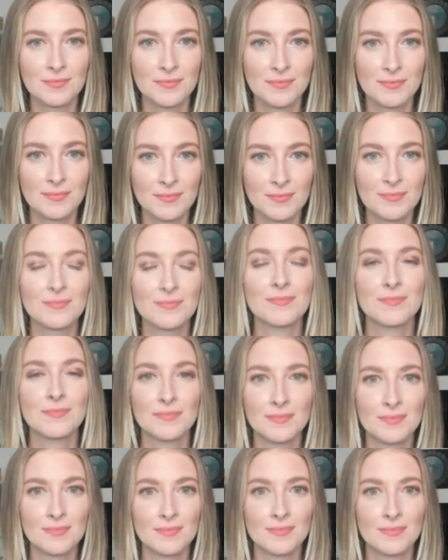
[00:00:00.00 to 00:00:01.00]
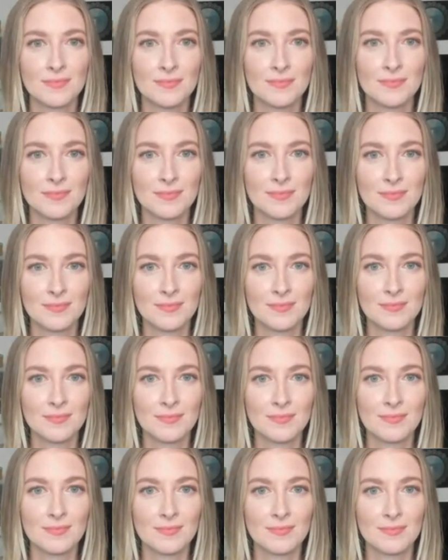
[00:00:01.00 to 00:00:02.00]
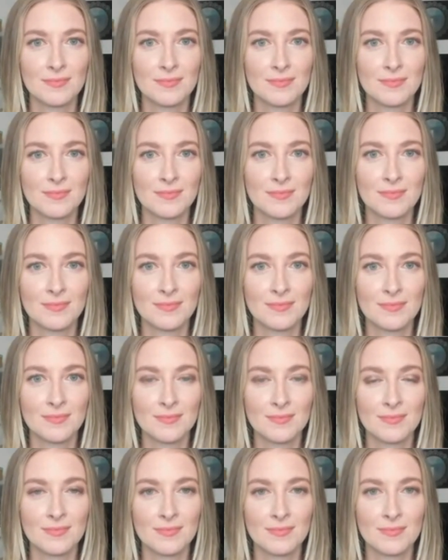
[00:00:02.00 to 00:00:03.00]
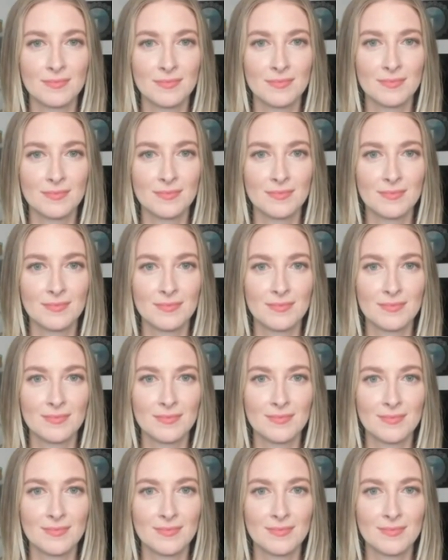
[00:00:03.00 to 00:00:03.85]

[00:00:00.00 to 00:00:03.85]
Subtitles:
The person shown says nothing.